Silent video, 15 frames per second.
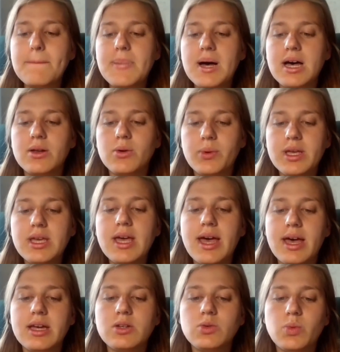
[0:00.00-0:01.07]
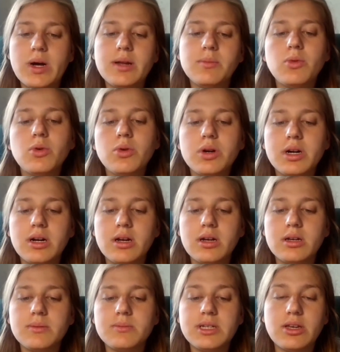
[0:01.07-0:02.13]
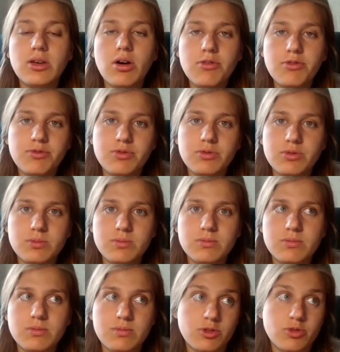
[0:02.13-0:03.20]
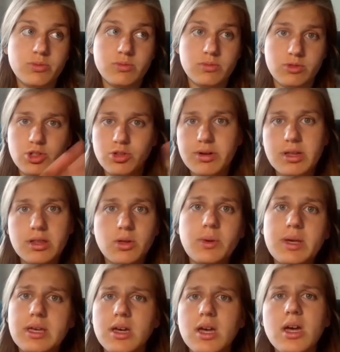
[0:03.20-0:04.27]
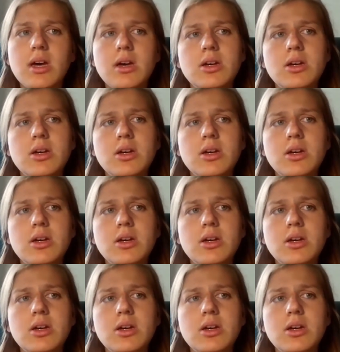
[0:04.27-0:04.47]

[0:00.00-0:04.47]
but we had one more day off during the week.